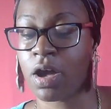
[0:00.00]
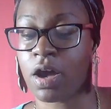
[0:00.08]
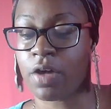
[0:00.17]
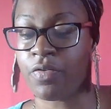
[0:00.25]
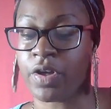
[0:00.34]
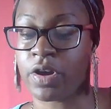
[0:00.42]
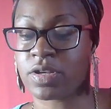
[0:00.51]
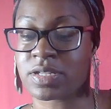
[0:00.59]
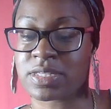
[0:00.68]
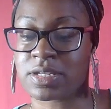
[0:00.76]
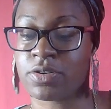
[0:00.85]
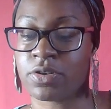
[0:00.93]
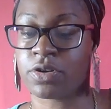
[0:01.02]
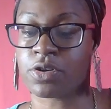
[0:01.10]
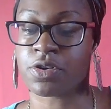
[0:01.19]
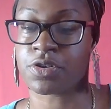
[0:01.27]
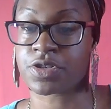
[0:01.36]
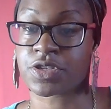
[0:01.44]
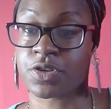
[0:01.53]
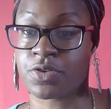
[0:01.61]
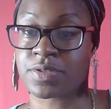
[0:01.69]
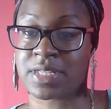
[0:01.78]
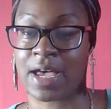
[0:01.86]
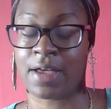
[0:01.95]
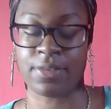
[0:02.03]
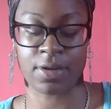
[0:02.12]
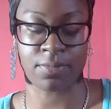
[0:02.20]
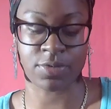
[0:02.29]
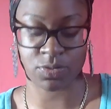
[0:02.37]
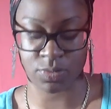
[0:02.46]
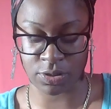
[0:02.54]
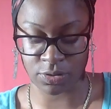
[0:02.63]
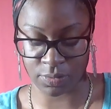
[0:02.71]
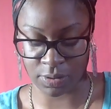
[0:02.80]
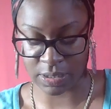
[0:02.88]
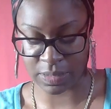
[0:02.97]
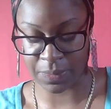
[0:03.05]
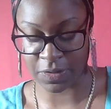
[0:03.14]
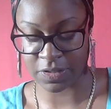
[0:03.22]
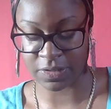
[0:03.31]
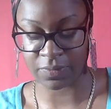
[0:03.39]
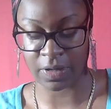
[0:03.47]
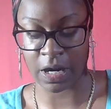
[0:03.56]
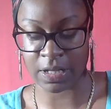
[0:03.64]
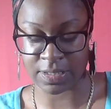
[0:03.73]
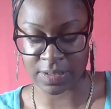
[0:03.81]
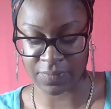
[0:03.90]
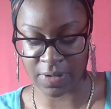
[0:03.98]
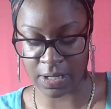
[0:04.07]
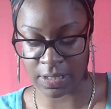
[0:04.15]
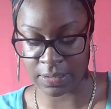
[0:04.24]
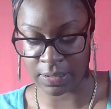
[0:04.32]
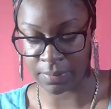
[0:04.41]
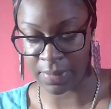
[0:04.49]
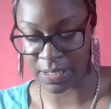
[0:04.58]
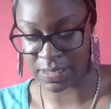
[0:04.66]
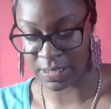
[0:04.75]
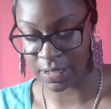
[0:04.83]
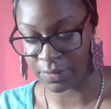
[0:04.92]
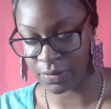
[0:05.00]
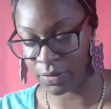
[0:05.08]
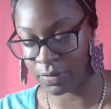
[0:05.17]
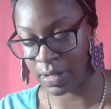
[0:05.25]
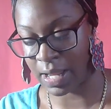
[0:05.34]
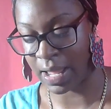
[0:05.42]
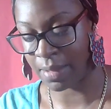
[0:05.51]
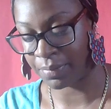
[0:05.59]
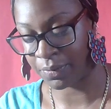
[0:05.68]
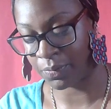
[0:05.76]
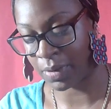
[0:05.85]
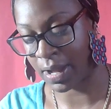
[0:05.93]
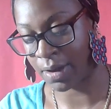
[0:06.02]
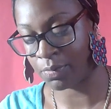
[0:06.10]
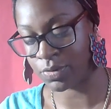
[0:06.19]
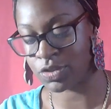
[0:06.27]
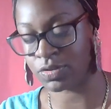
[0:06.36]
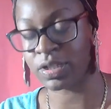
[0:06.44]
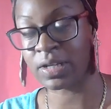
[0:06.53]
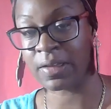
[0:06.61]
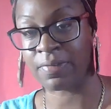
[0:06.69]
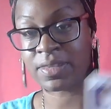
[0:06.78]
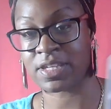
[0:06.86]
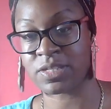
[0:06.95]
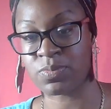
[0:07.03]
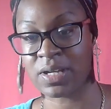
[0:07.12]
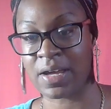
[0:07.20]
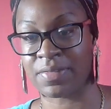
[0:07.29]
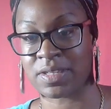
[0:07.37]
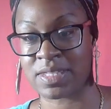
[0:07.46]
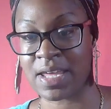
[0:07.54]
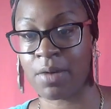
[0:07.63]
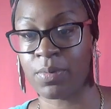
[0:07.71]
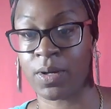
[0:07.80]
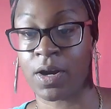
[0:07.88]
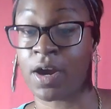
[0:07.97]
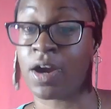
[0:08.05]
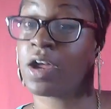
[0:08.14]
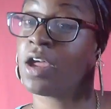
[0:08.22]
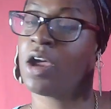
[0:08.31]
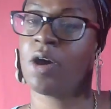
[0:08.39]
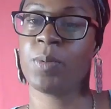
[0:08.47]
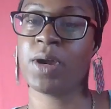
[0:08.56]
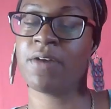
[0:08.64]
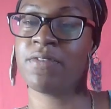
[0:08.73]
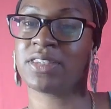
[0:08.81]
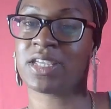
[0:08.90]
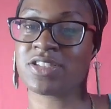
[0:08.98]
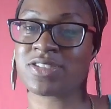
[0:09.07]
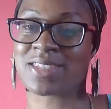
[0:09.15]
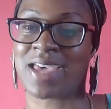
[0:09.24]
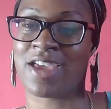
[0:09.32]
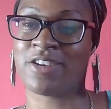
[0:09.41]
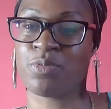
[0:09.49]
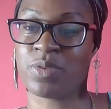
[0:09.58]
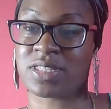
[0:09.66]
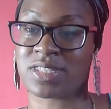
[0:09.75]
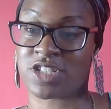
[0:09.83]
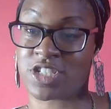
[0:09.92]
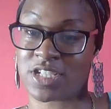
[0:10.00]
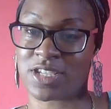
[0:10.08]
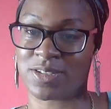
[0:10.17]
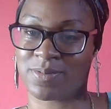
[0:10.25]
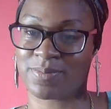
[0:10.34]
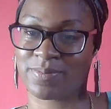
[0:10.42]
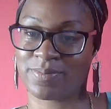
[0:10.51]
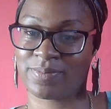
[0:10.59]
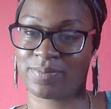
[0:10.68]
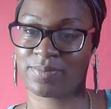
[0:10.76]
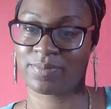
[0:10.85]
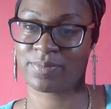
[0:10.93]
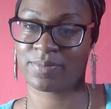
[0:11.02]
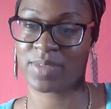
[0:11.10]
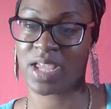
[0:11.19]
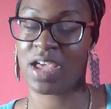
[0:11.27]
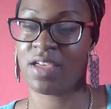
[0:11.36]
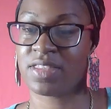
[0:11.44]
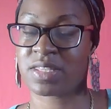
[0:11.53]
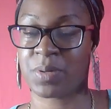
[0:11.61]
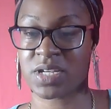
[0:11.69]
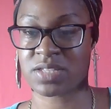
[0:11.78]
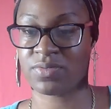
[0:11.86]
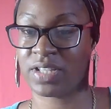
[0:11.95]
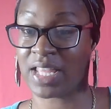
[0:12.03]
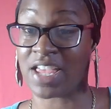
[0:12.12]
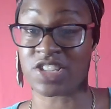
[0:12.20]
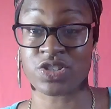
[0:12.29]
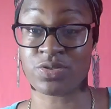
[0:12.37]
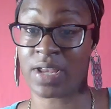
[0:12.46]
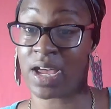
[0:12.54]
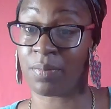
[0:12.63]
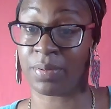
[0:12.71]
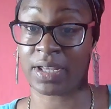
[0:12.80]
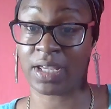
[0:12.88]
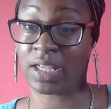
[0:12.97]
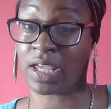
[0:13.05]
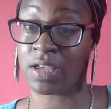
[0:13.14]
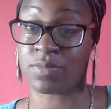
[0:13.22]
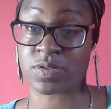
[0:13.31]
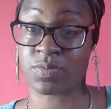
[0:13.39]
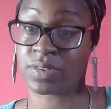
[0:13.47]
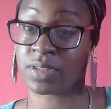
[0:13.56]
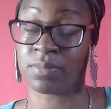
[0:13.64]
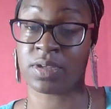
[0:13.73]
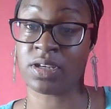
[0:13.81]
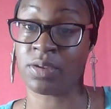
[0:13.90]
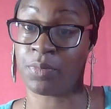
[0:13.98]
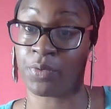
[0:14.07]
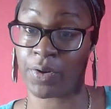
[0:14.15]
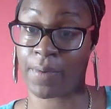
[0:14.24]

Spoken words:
there is still a soul tie there between you and this person, regardless if y'all end up back together or not. But wow, would you look at this? We got the Tower card, where everything just kind of went to shit. This person realized you're not playing games with them anymore.